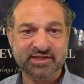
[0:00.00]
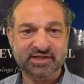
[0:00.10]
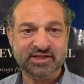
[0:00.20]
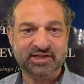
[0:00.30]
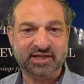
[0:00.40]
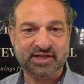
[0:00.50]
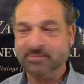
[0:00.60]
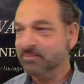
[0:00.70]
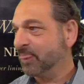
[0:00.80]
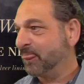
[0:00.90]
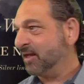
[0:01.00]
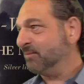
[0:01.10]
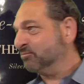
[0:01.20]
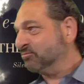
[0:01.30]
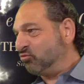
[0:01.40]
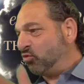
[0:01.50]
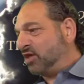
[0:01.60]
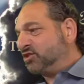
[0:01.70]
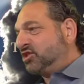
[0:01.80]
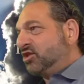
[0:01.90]
I'm
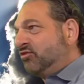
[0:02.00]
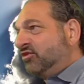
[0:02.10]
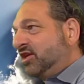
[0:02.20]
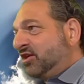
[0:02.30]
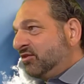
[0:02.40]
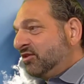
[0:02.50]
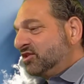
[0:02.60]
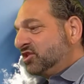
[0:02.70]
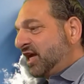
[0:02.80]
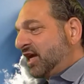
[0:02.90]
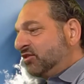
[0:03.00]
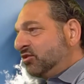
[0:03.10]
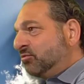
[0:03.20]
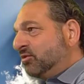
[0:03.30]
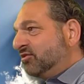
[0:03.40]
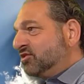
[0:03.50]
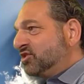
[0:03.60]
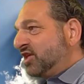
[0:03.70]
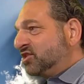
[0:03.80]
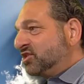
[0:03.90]
watching over here the chat in the River
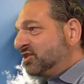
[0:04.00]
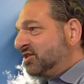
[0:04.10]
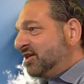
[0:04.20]
session